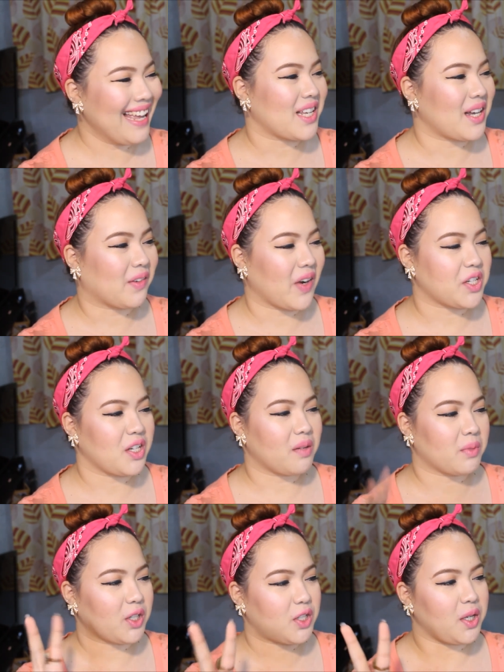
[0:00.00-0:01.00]
So question
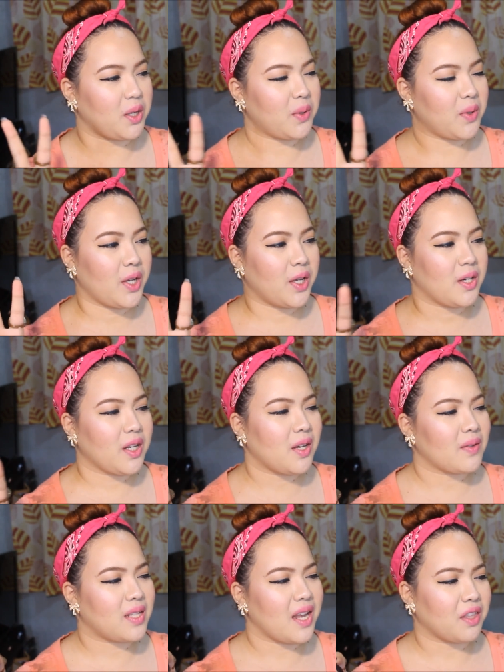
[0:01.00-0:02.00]
number two, do
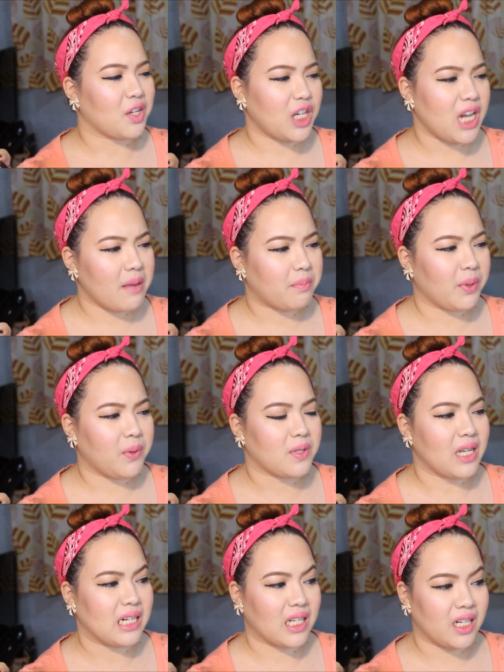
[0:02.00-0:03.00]
you take the
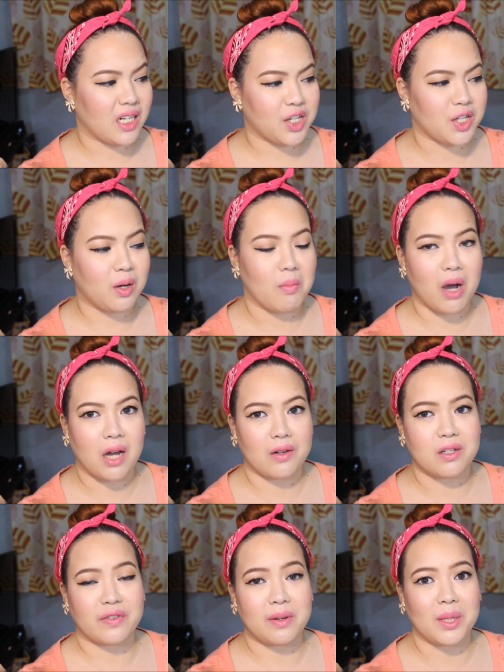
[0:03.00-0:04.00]
shampoos and conditioner
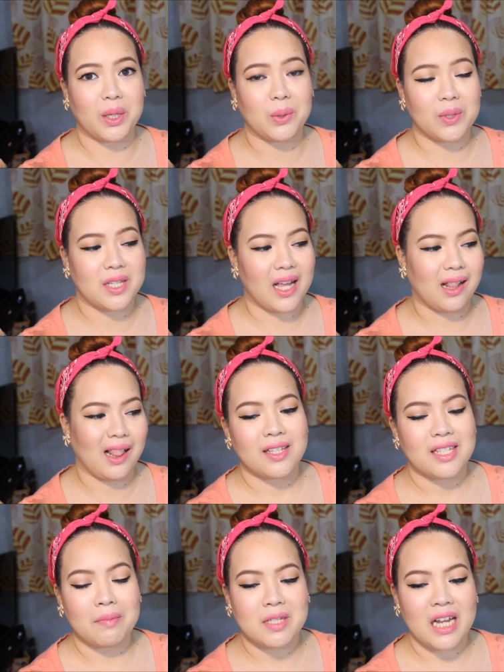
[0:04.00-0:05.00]
bottles from the hotel?
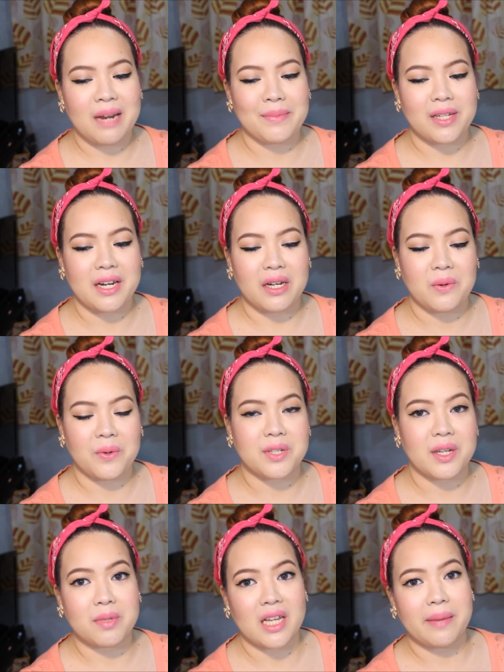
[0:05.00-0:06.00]
Sometimes I do,
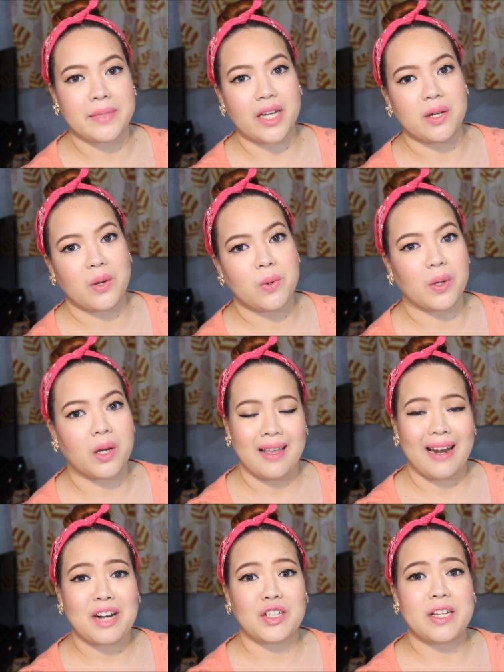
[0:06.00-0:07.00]
sometimes I don't.
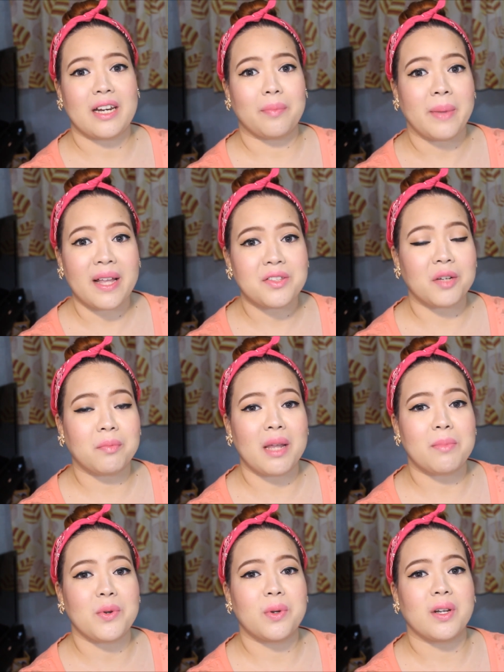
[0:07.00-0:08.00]
It actually depends on
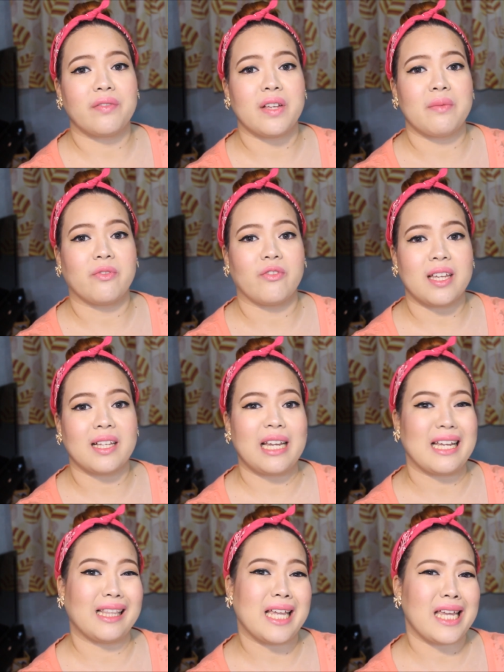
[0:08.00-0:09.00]
my mood. If I'm
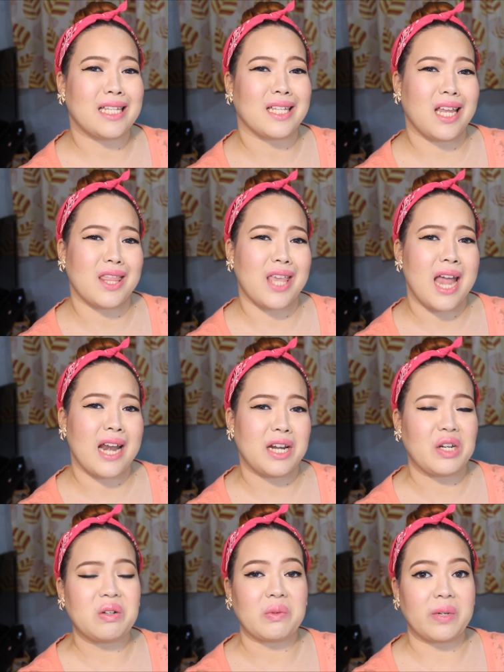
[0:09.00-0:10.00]
feeling lazy, then
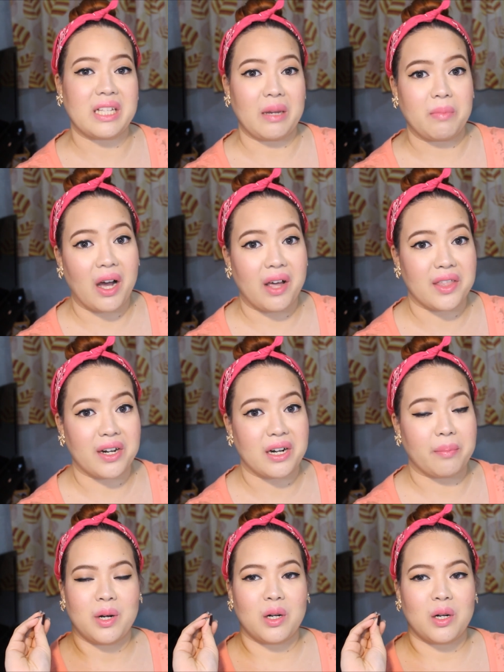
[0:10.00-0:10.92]
I don't really bother.